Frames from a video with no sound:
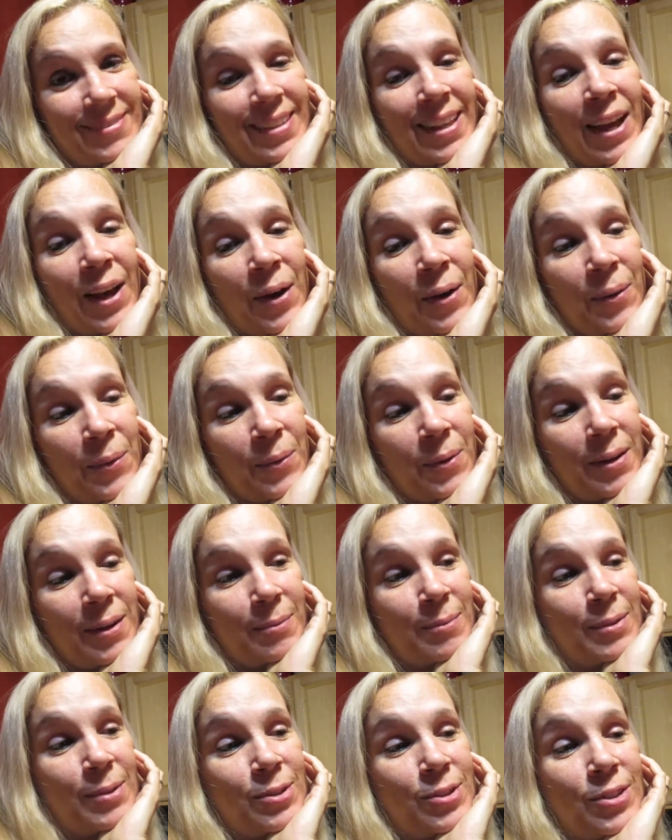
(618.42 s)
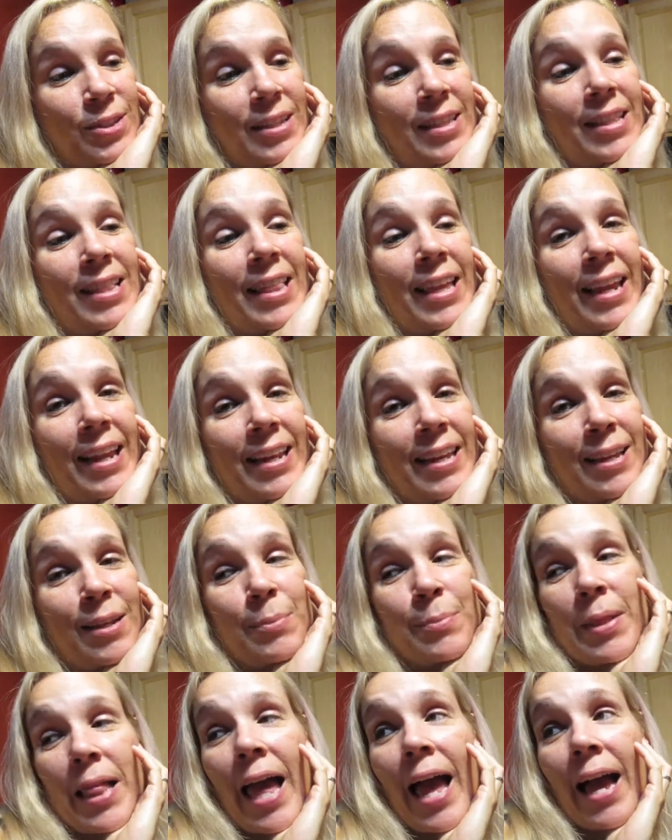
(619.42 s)
no, I'm usually the lady
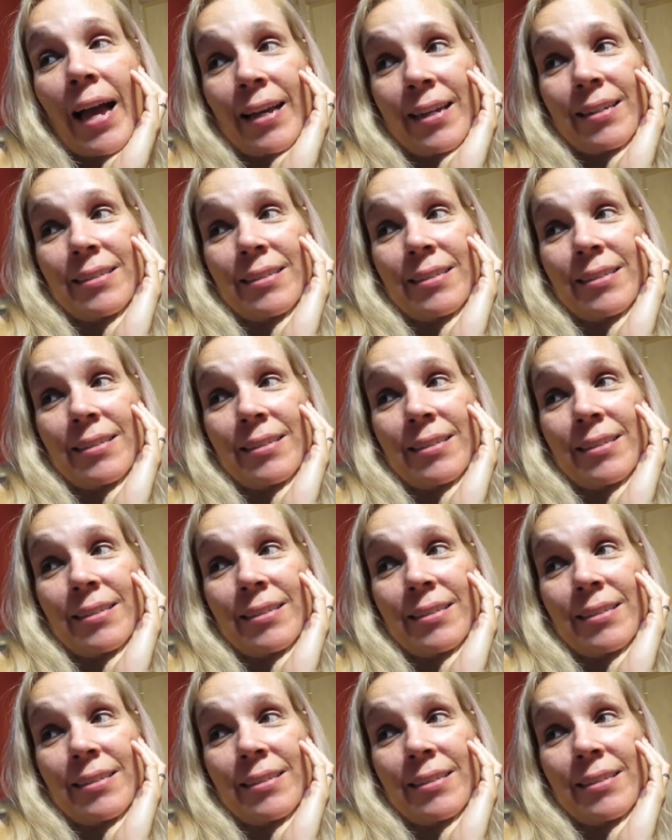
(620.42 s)
in black.